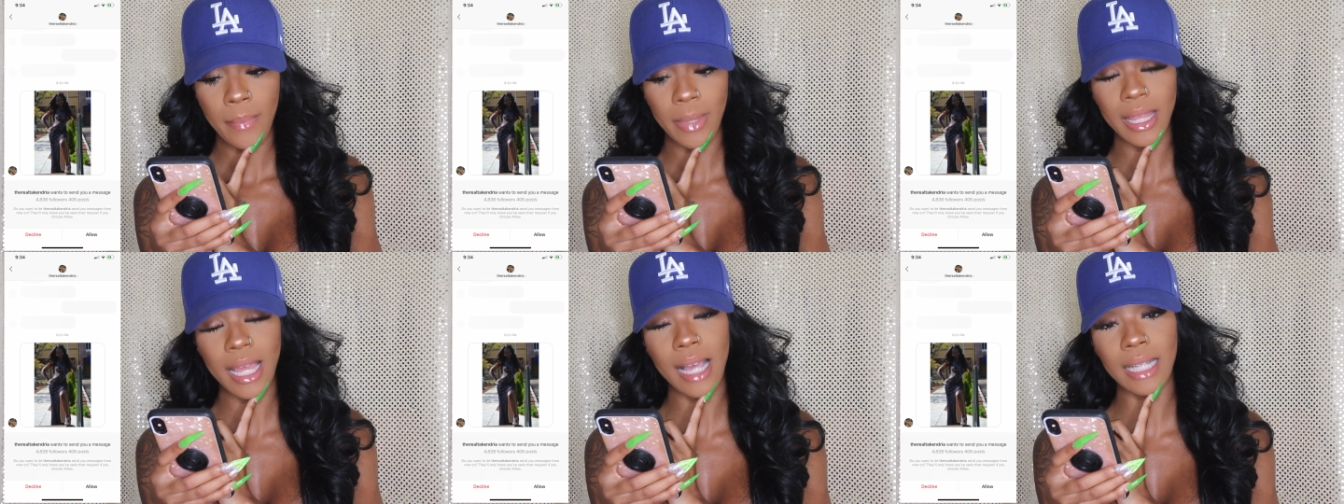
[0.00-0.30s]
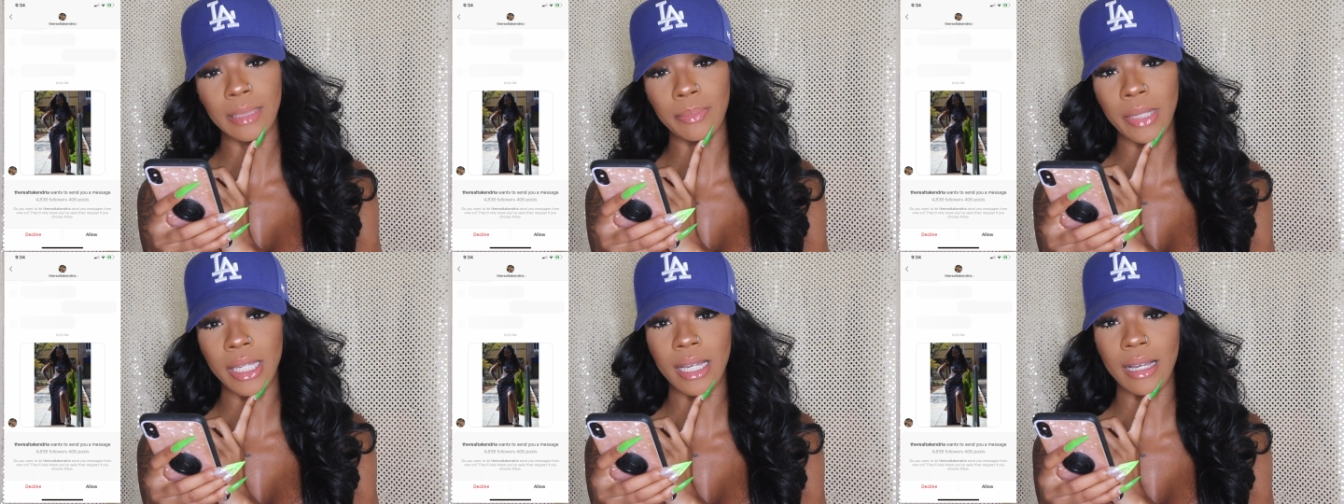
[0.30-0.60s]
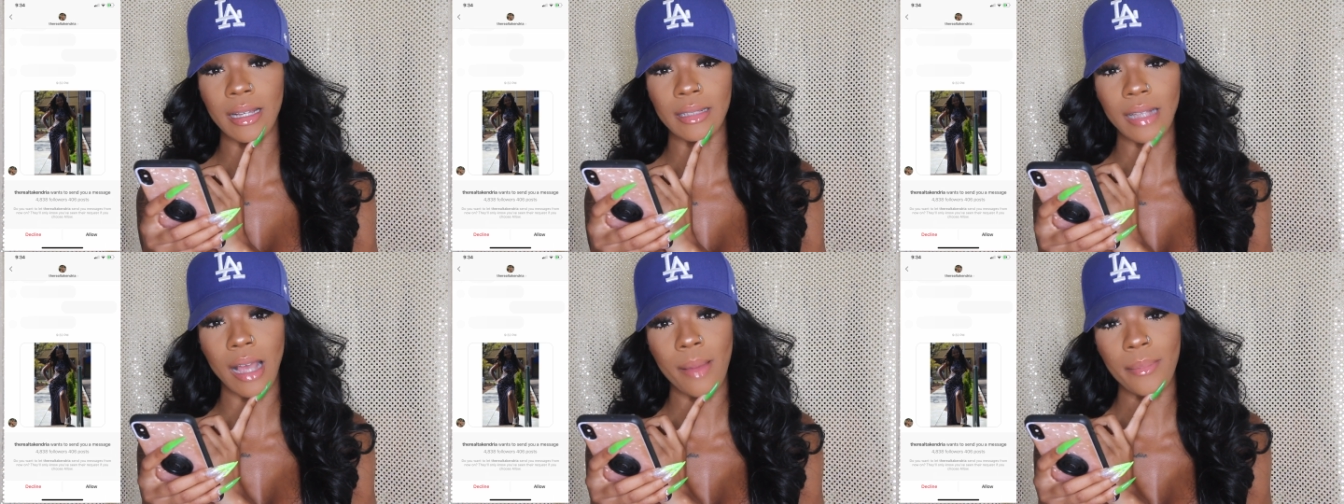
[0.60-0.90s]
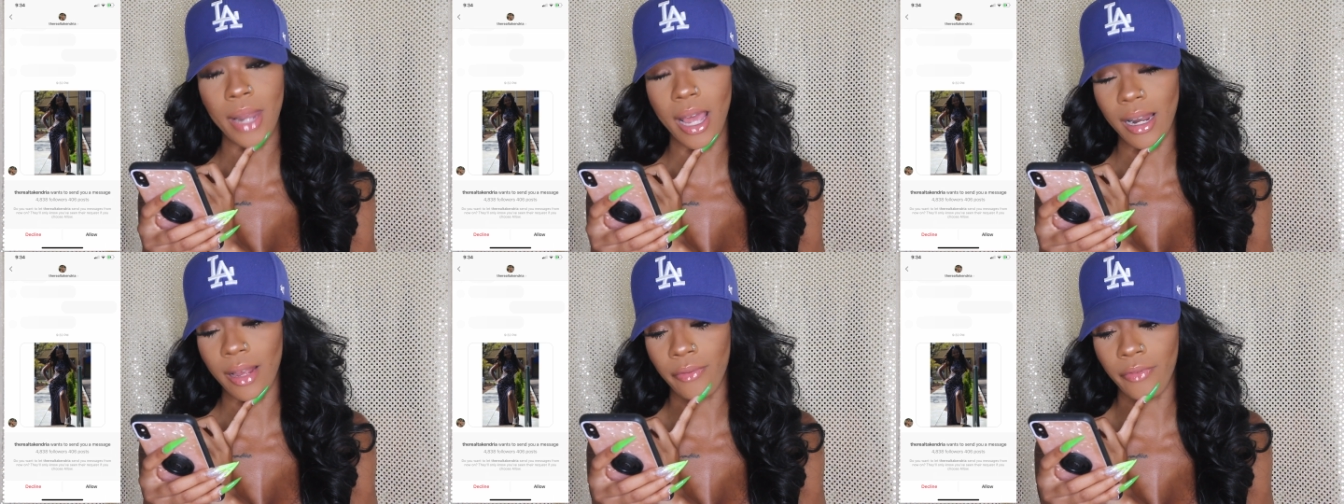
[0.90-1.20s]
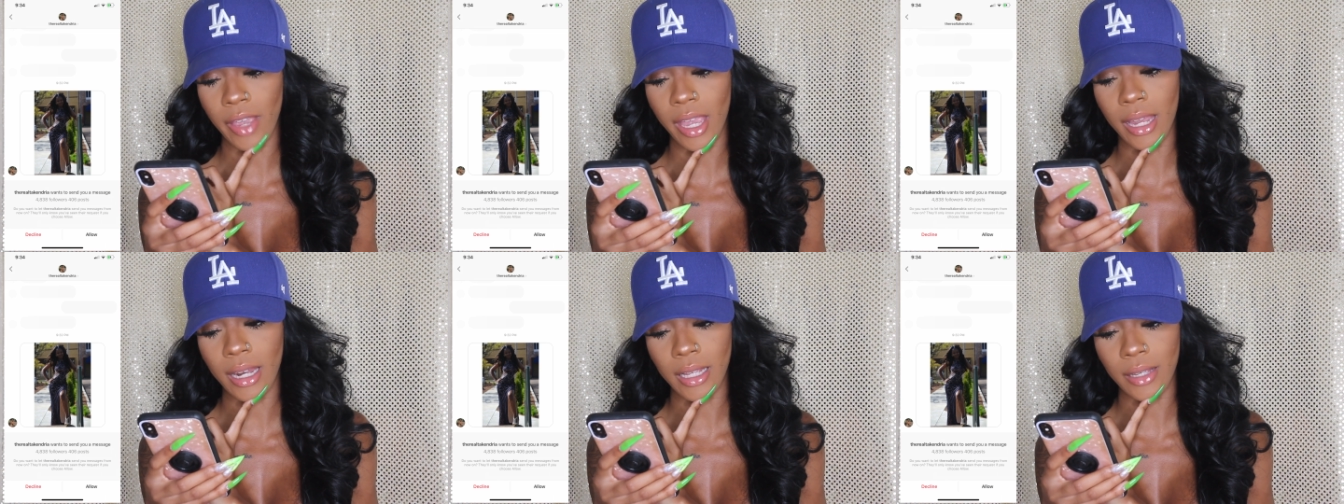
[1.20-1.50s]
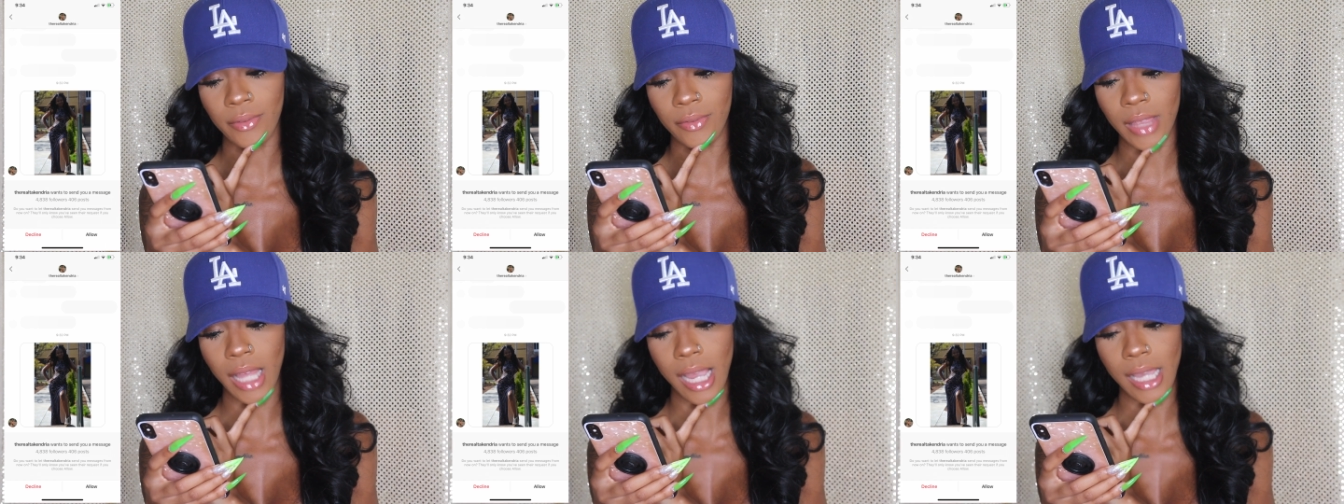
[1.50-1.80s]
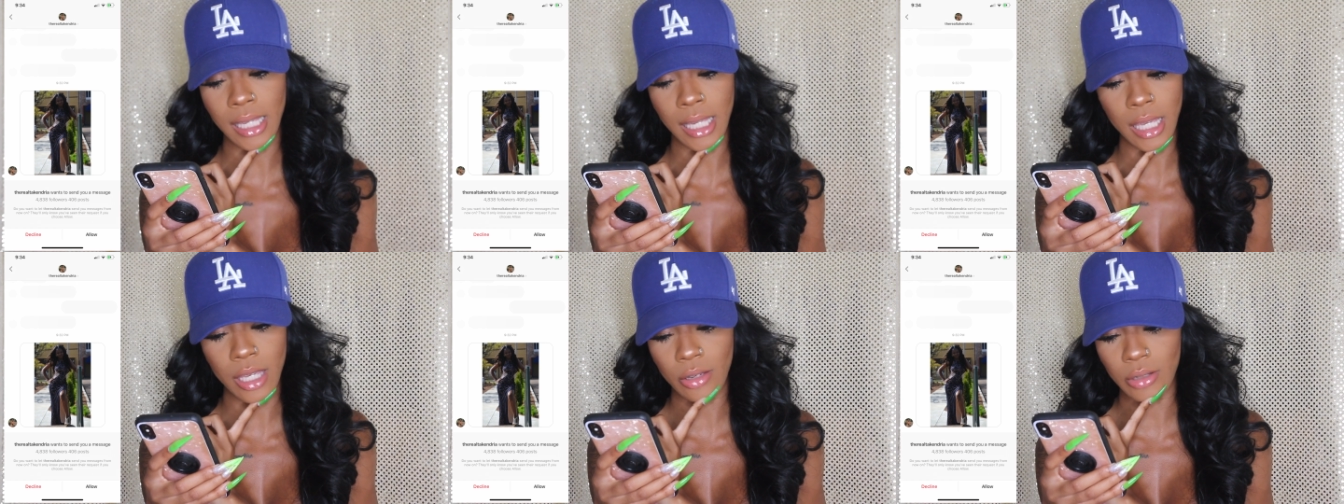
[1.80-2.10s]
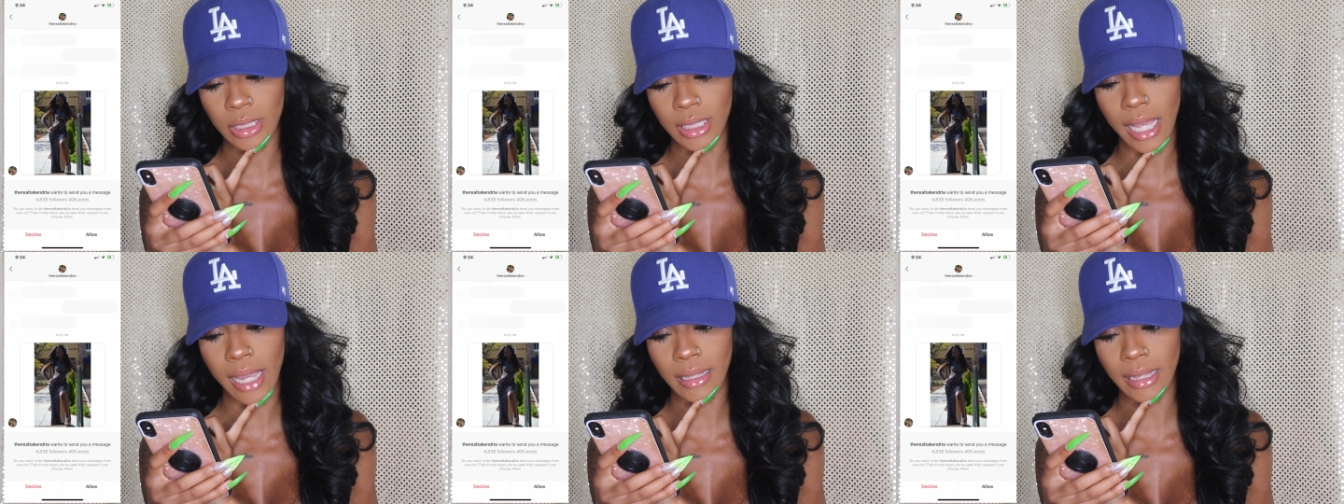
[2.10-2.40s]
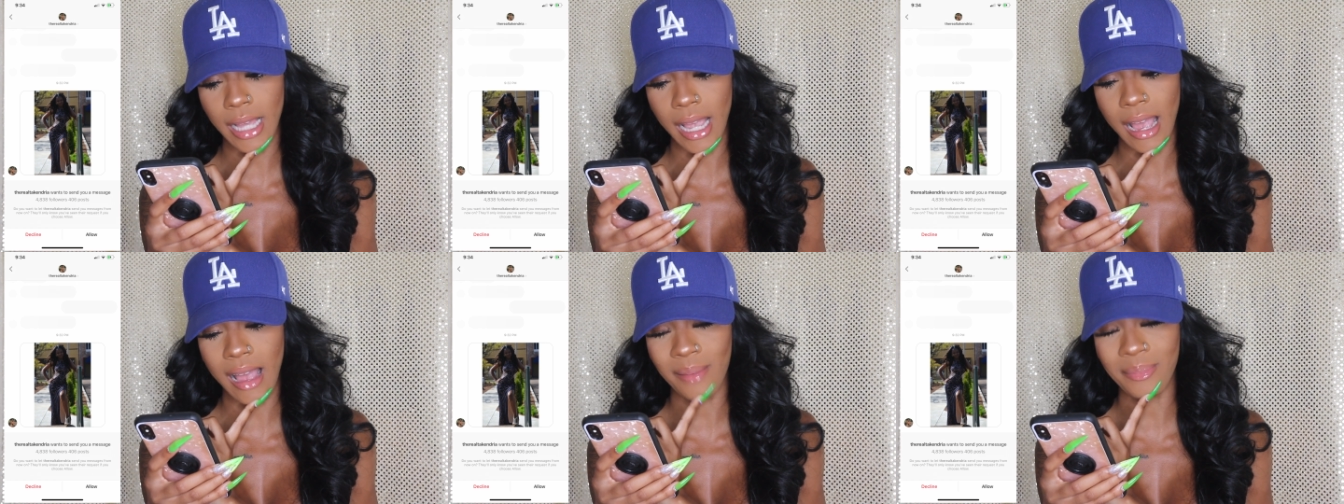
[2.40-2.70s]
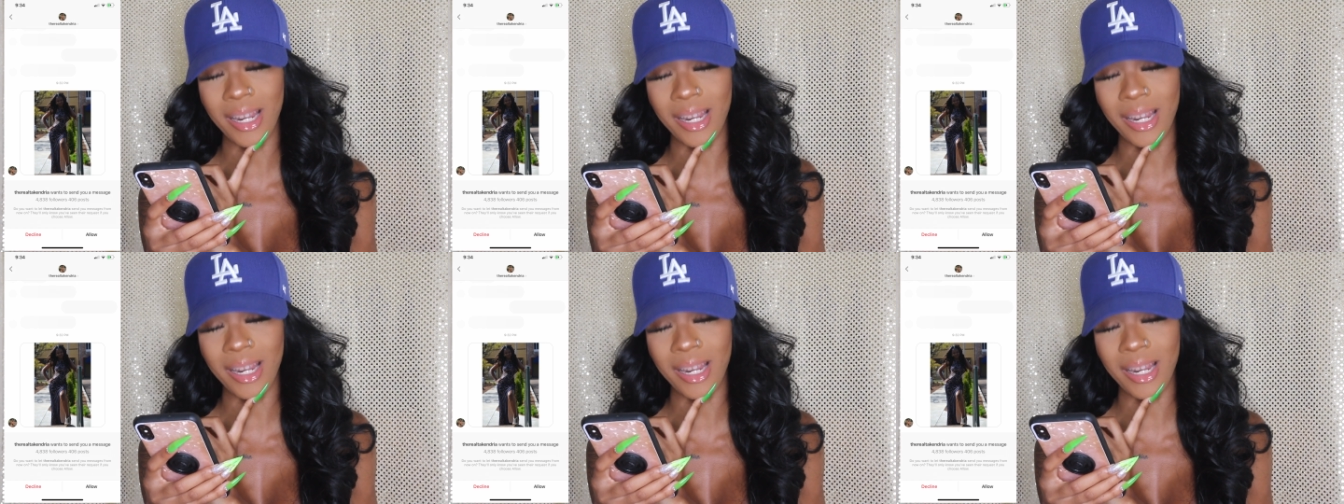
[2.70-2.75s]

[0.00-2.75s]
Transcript: But that's because I'm not a fan of like heels like that.